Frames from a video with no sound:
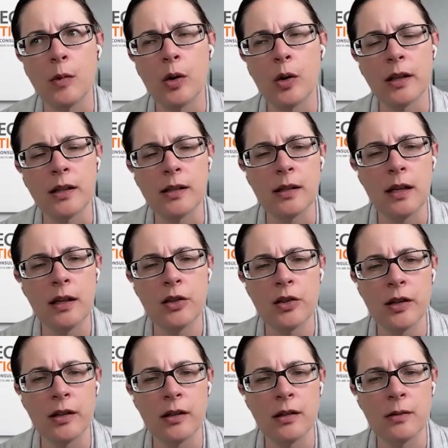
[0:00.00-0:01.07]

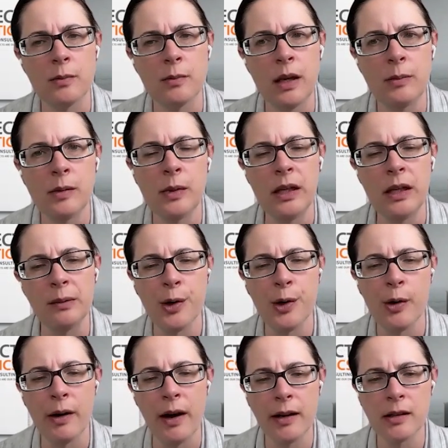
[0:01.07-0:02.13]
organizations maybe being
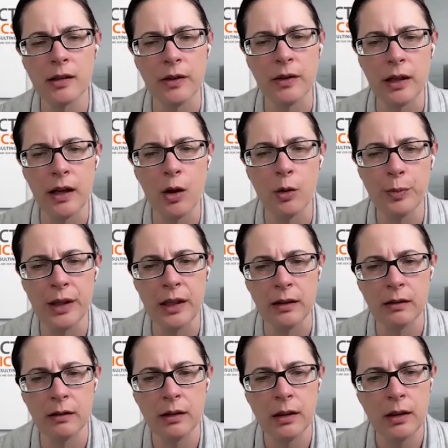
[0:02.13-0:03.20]
proactive in
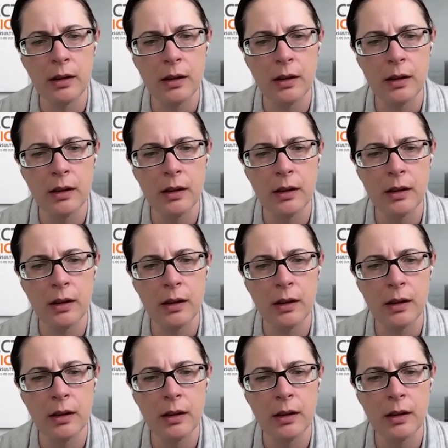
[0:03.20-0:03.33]
helping